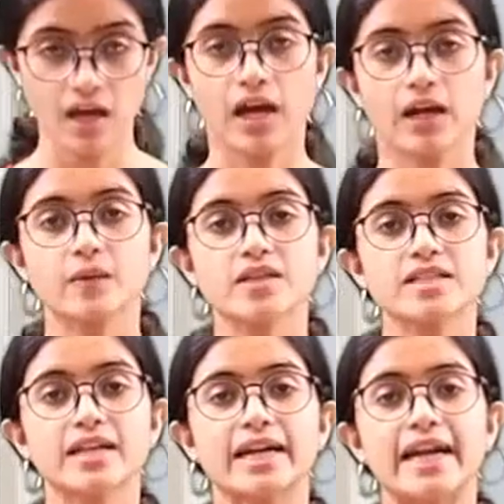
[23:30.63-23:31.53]
Now, this is
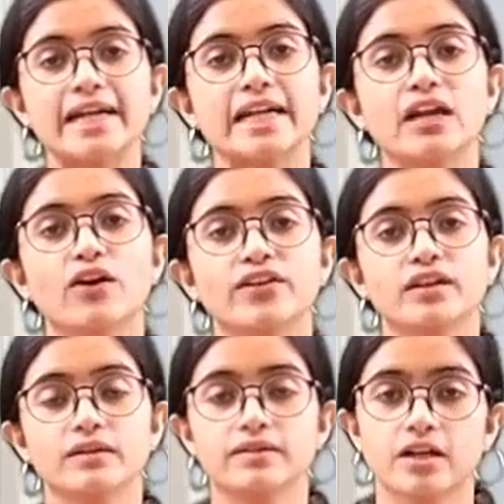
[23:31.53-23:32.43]
a great deal
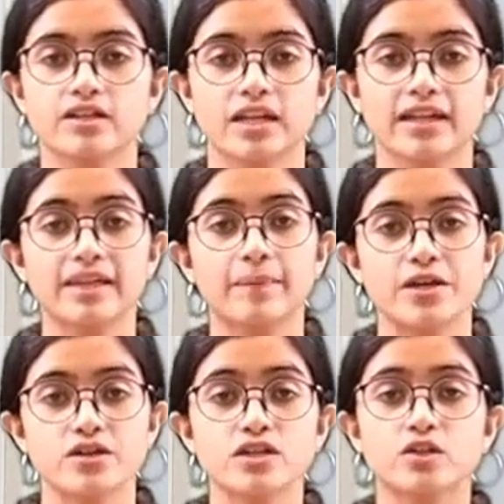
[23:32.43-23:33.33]
of surgery that the
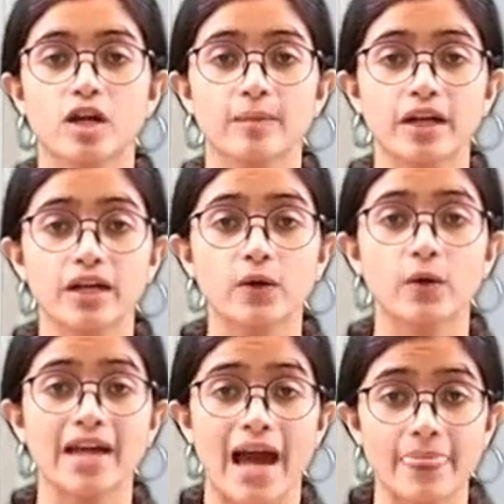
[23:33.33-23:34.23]
patient is going to be
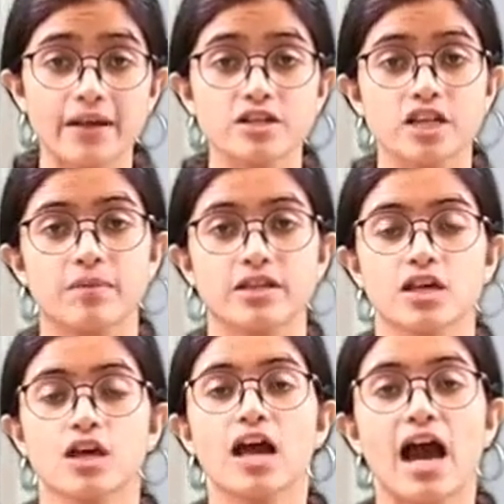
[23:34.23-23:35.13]
undergoing and the treatments.
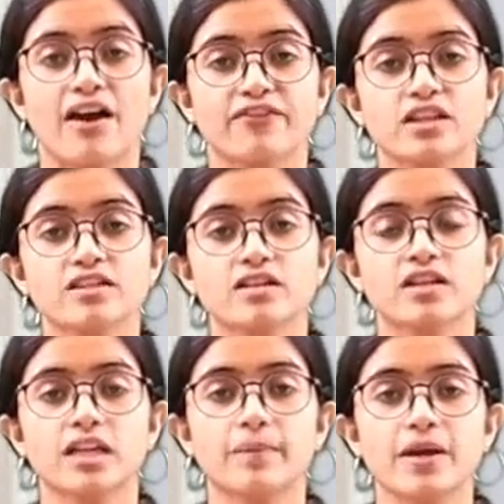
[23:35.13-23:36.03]
After the
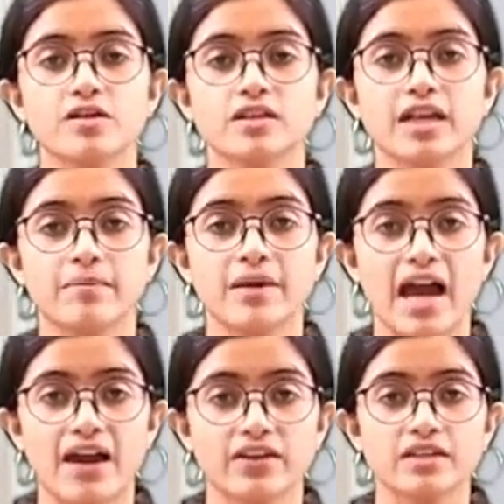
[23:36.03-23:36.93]
surgery, the patient can be
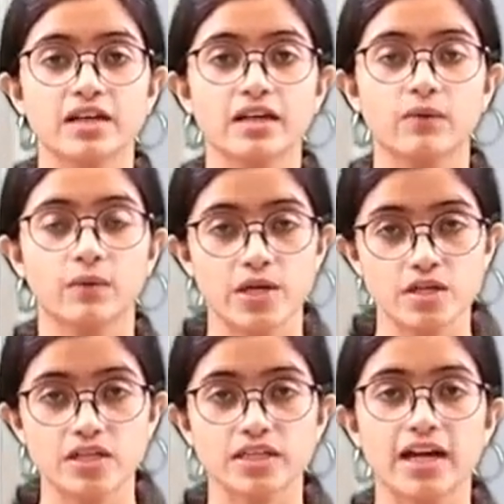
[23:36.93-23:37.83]
having the
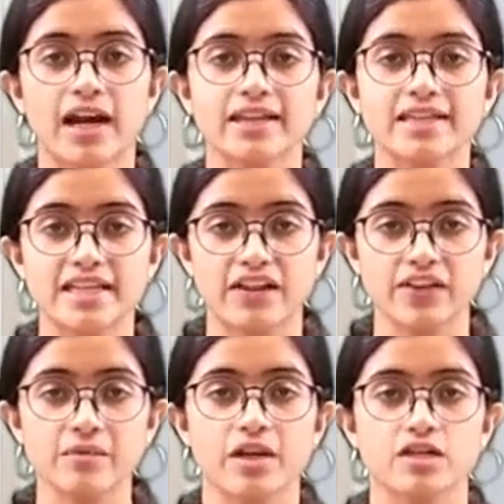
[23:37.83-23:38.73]
questions regarding the
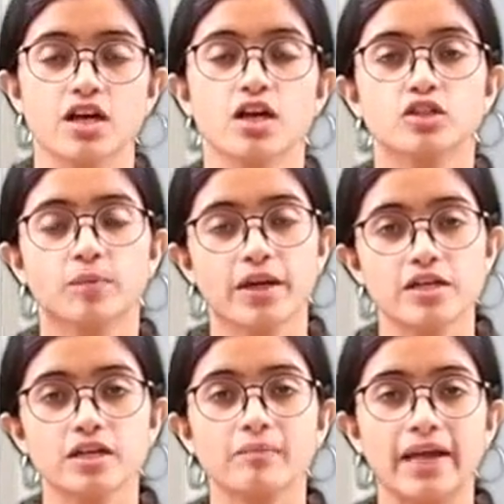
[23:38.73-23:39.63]
self-image. So,
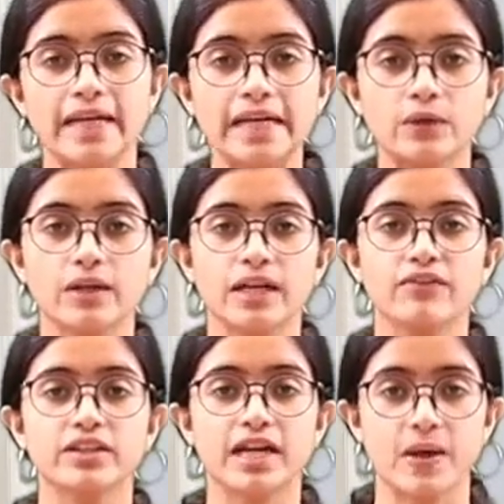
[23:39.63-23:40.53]
patient may need to deal
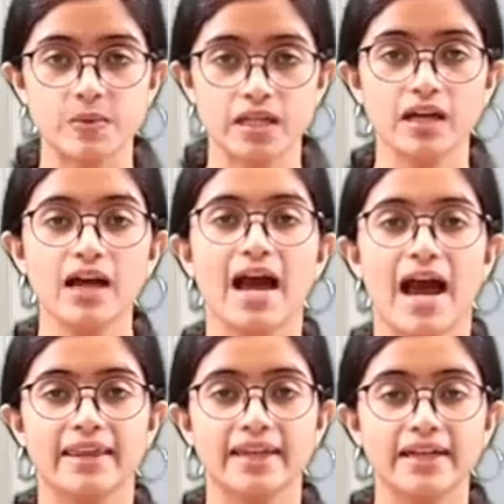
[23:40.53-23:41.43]
with the counselor
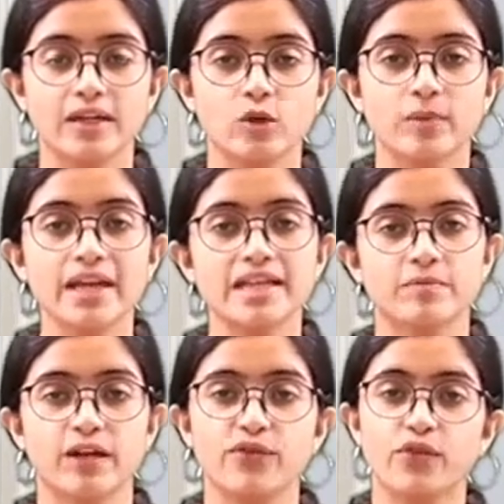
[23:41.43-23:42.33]
and they need to be
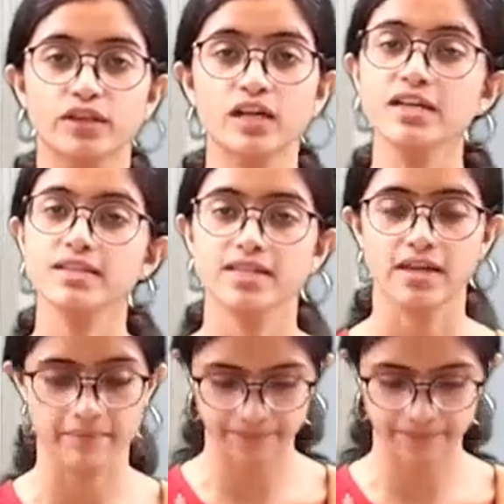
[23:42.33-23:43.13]
explained for the same.